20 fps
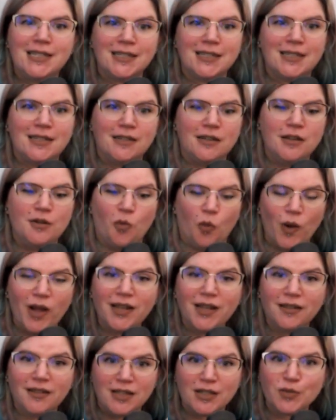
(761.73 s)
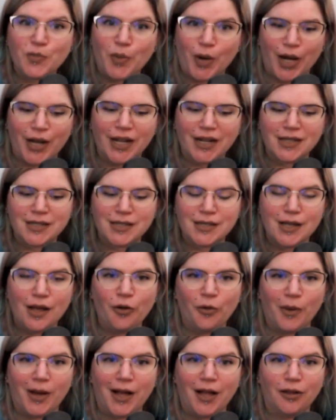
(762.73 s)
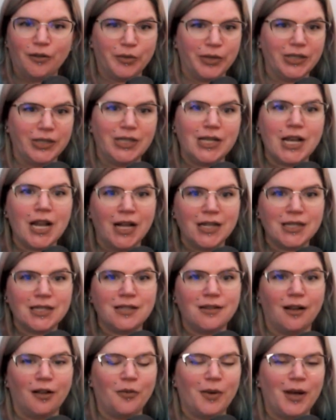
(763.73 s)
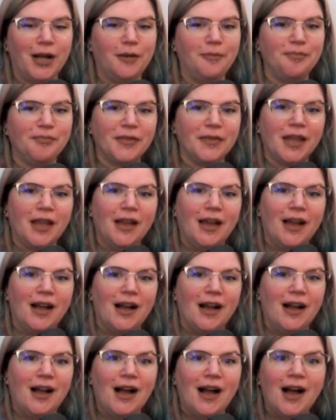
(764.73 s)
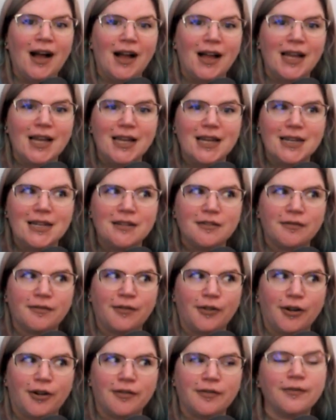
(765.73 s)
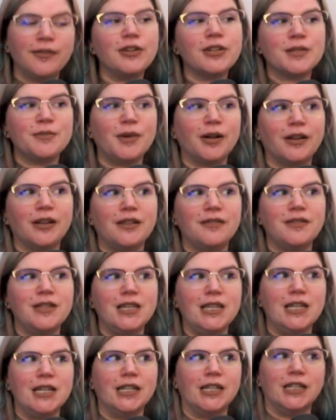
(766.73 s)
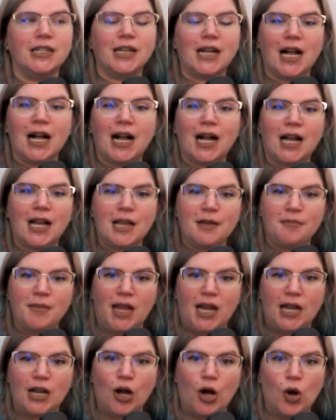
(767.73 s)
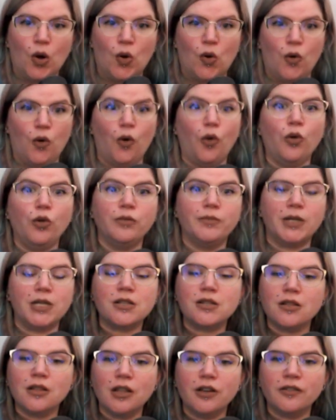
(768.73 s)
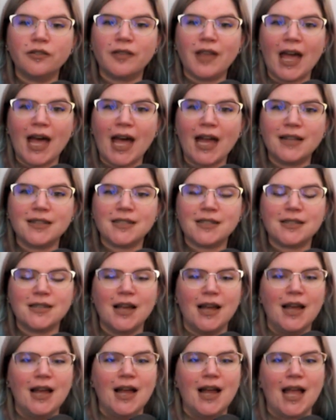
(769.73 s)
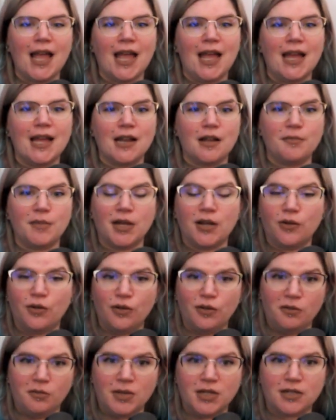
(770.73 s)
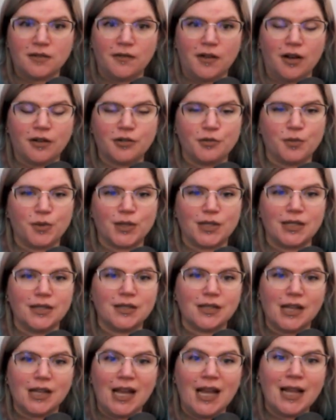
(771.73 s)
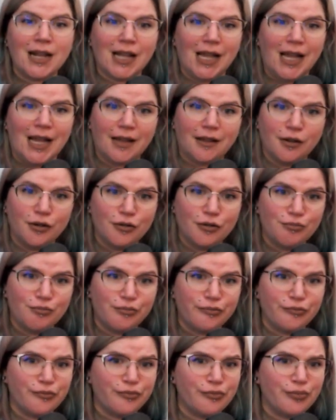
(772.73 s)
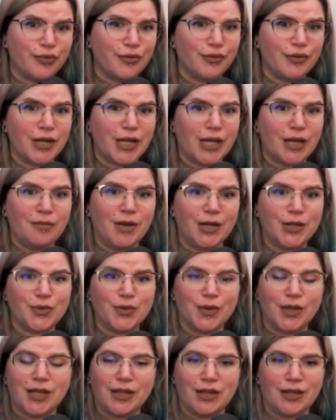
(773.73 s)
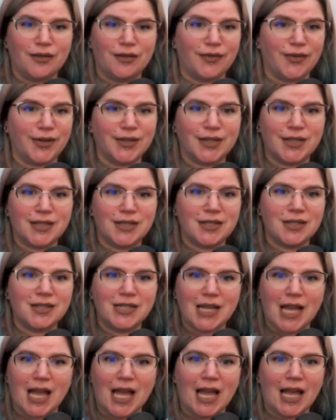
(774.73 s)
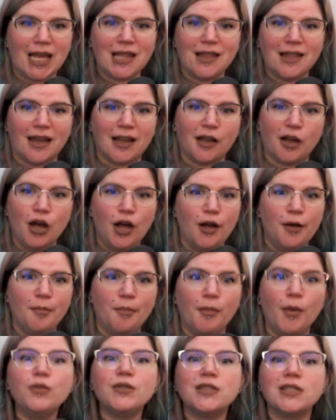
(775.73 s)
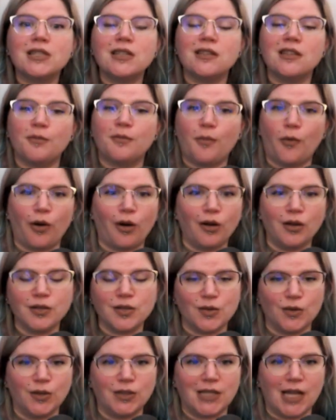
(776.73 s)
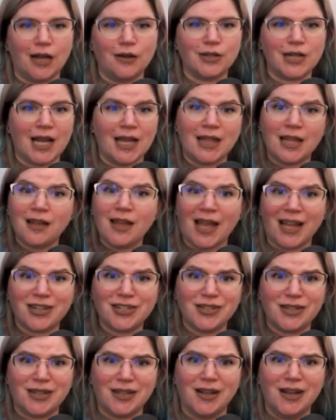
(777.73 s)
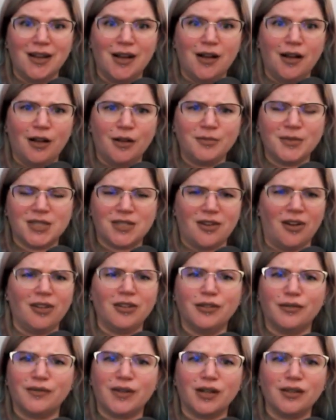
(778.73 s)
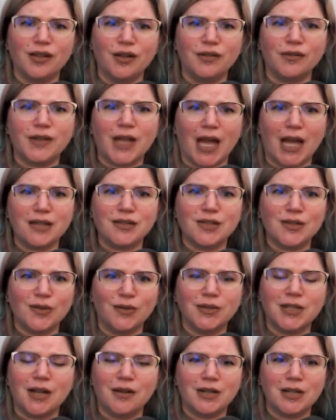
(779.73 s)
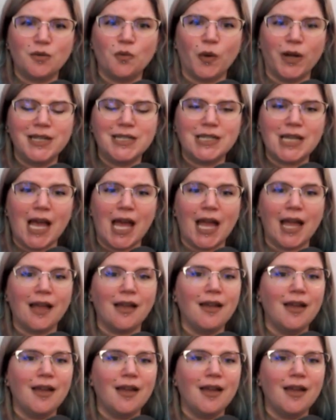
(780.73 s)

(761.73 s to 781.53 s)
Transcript: will this product sell well? Will it not sell well? For our first market of the year, I made a whole bunch of loaf cats and I made a whole bunch of octopuses. And like pretty much within the first day, like most of them were all sold out. I think actually almost all of our loaf cats sold out in one day,